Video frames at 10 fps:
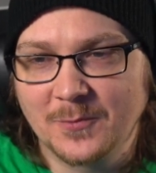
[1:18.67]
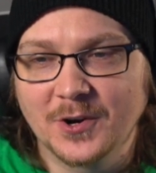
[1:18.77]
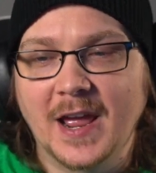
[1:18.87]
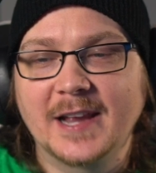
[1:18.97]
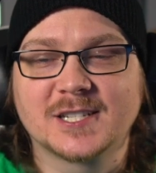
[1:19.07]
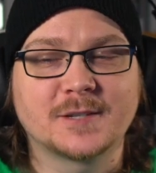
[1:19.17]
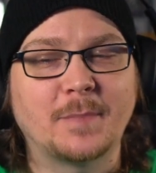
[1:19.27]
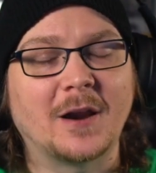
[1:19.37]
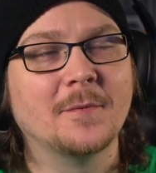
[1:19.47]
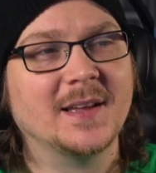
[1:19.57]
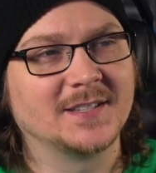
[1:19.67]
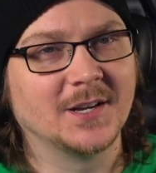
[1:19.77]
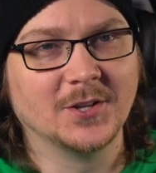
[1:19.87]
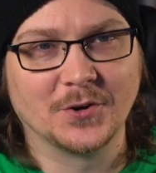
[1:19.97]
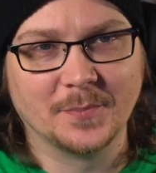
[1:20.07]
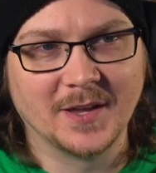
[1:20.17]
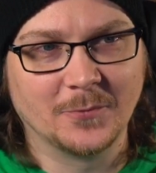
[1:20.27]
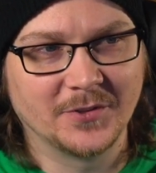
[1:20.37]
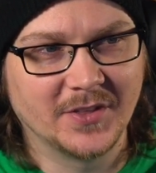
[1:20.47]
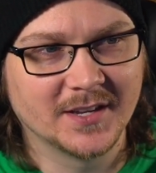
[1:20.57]
I'm going to experiment a little bit
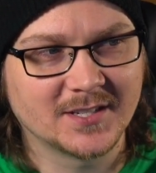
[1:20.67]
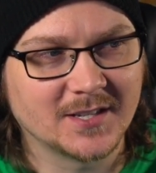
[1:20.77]
with this.